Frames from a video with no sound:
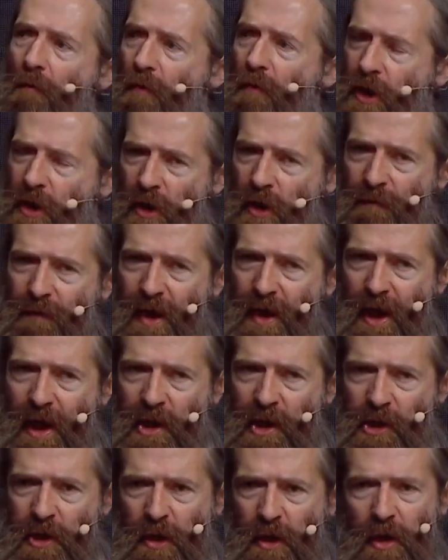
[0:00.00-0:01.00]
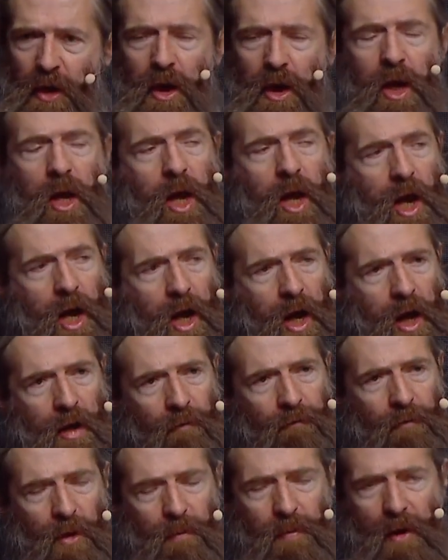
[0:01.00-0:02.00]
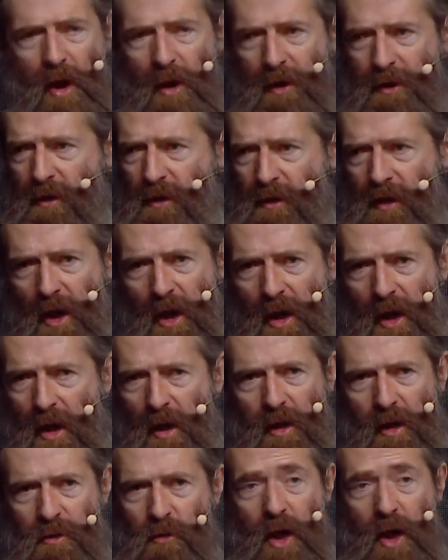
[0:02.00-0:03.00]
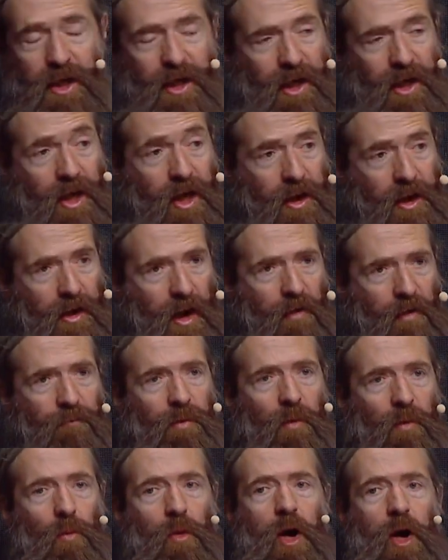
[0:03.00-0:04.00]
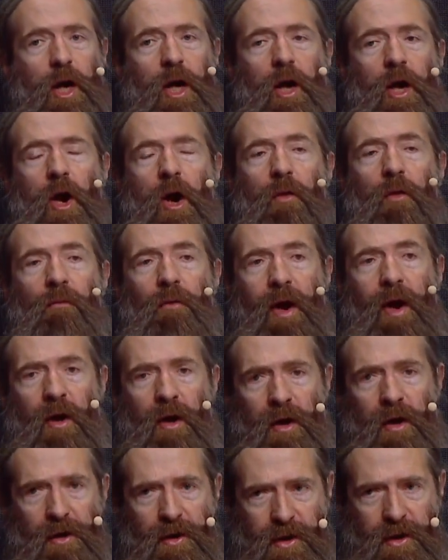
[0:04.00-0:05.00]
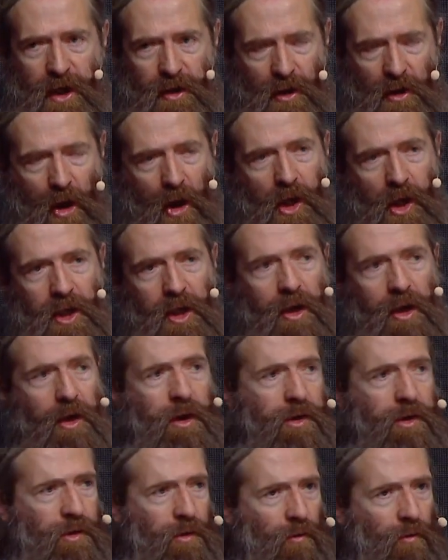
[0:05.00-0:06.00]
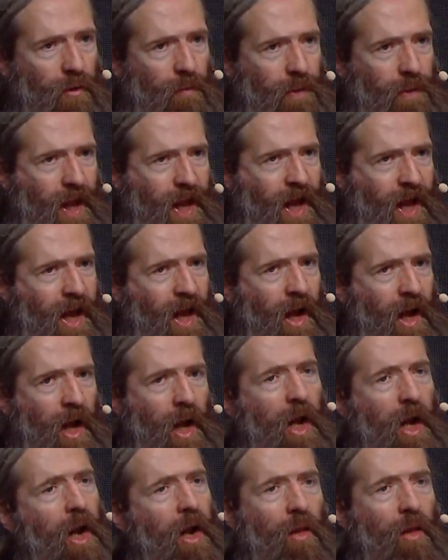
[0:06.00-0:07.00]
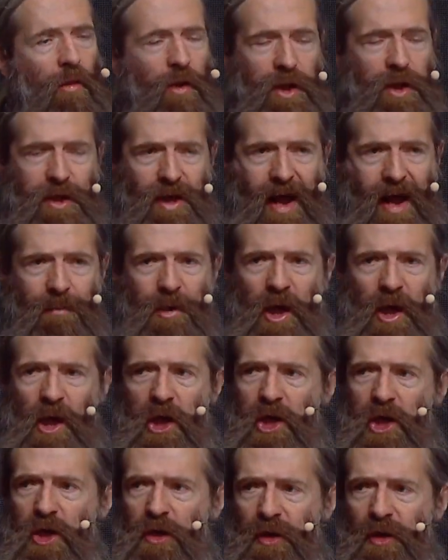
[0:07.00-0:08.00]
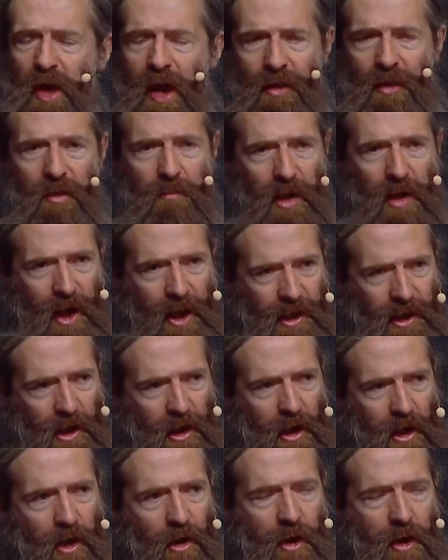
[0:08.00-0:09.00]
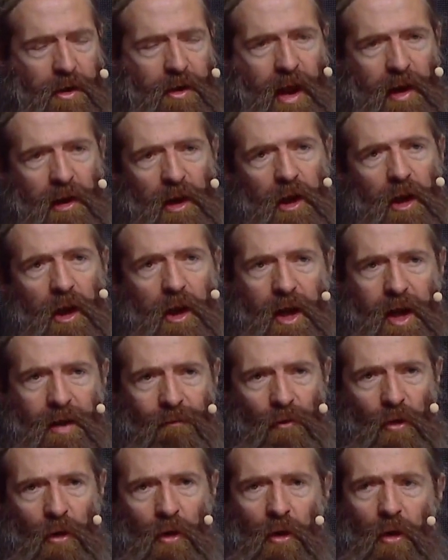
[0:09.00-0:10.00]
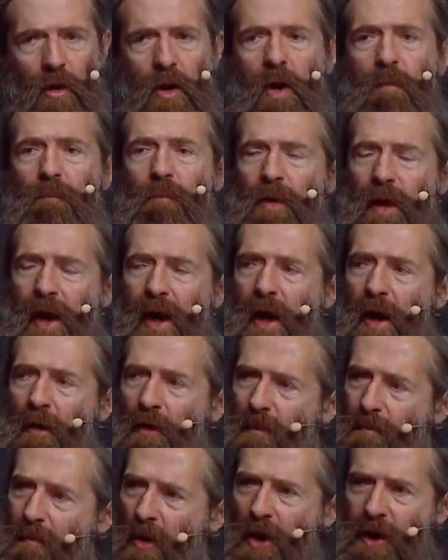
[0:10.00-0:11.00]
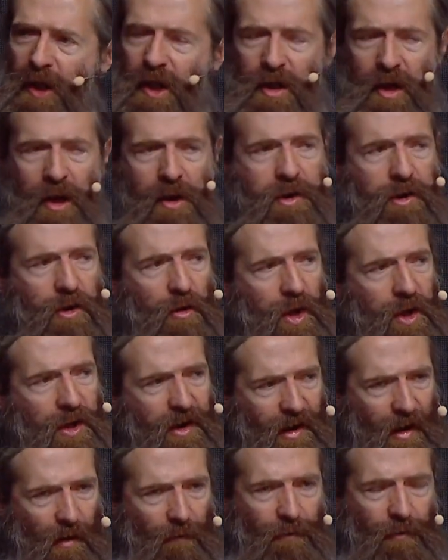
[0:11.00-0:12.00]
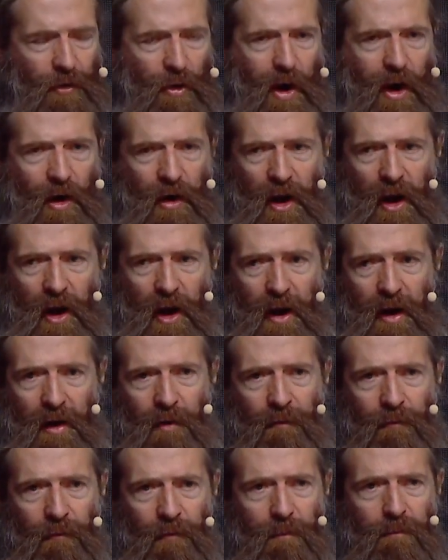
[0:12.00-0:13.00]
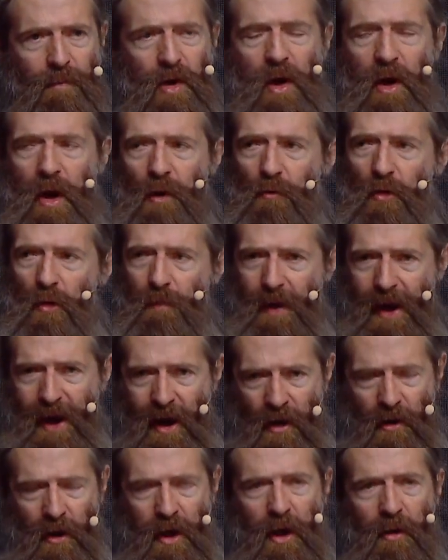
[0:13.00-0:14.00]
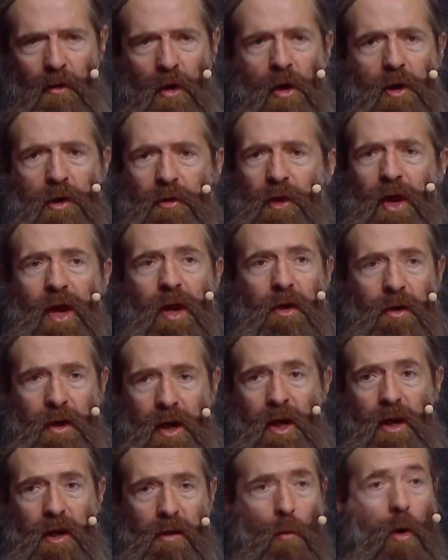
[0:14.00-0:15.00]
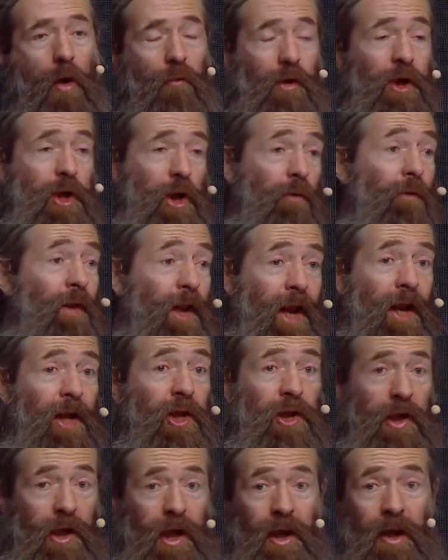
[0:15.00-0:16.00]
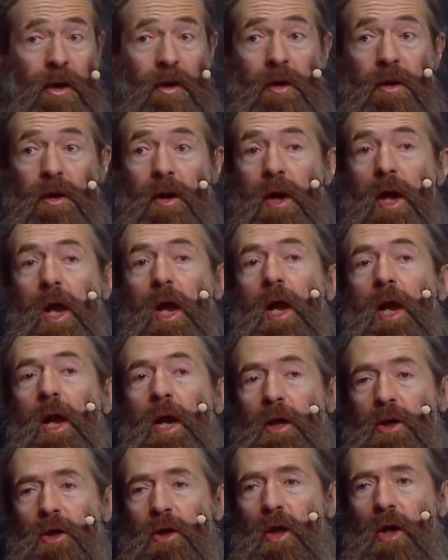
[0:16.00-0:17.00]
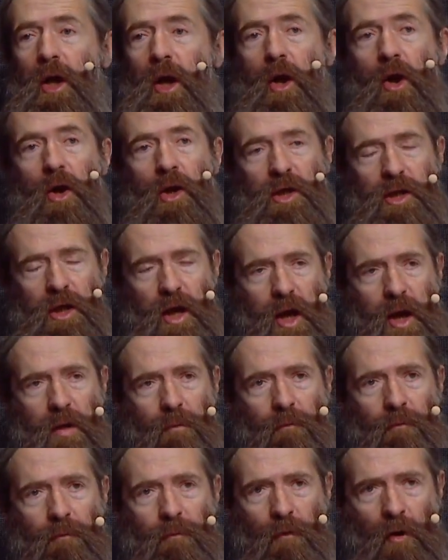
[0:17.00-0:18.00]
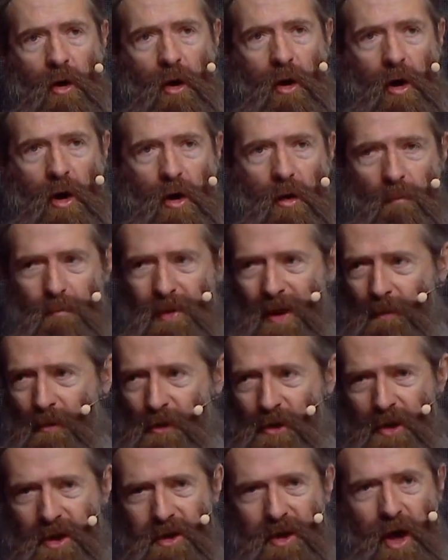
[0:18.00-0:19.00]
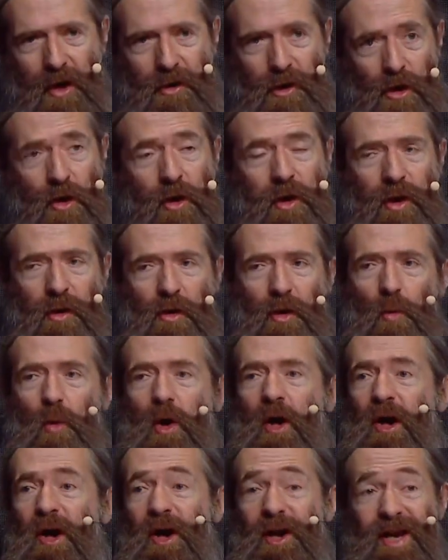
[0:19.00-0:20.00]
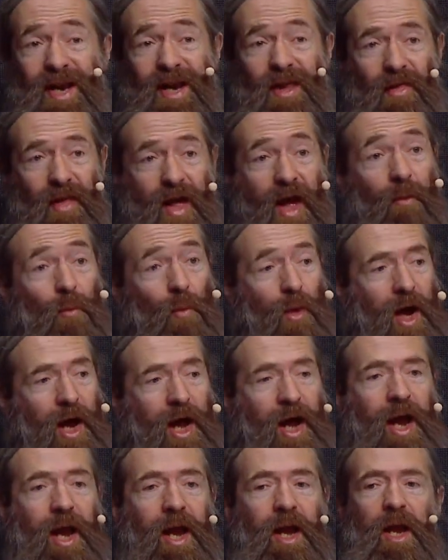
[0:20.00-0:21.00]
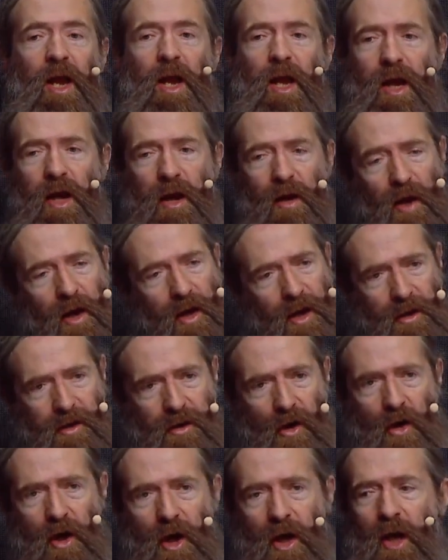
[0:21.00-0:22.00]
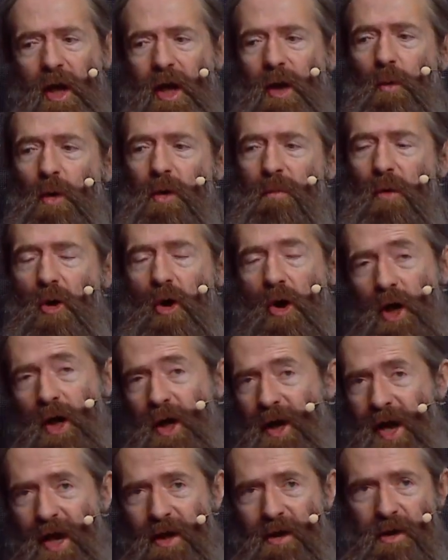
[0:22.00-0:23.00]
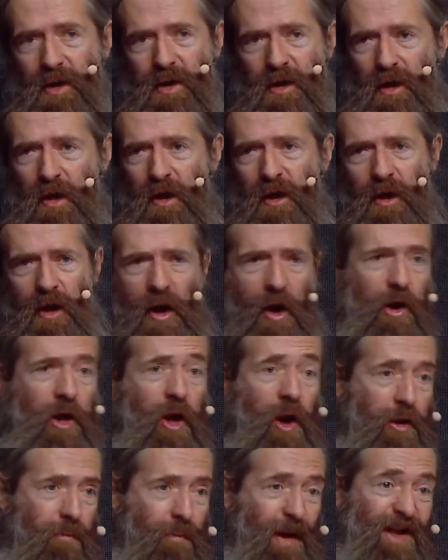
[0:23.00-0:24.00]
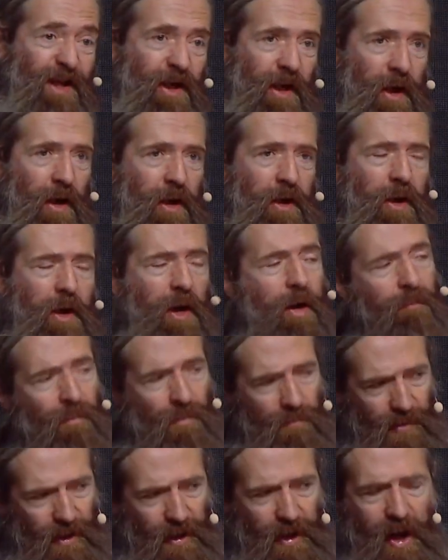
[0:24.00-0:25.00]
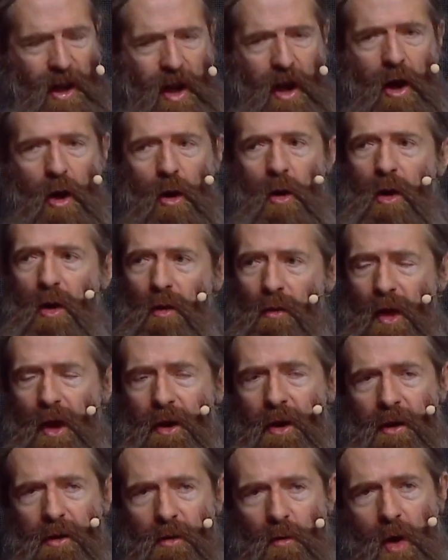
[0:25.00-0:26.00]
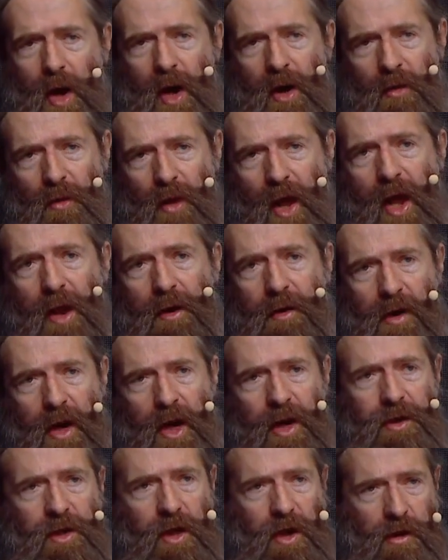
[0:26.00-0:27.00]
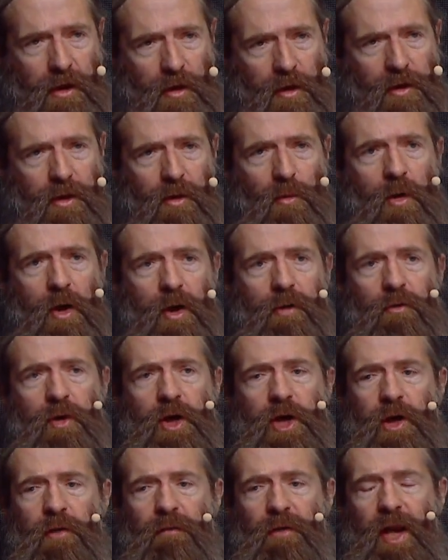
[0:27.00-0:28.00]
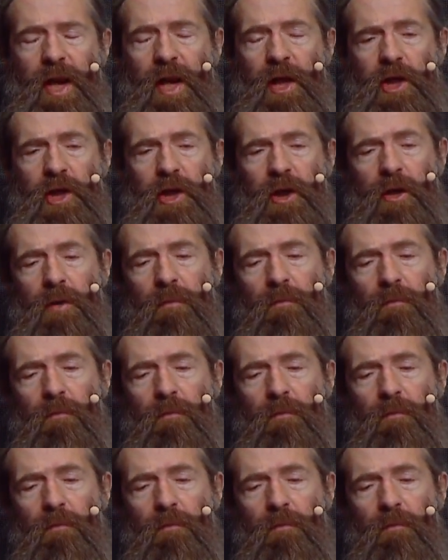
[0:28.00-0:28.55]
rejuvenation. For the past 20 years, I've been working on various technologies to repair the damage at the molecular and cellular level that the body does to itself throughout life. And repairing those things is what rejuvenation is. It took a long time for people to start using the word in that way. Historically, it was more connected to, cosmetics. But now, that is the way that scientists use the word rejuvenation.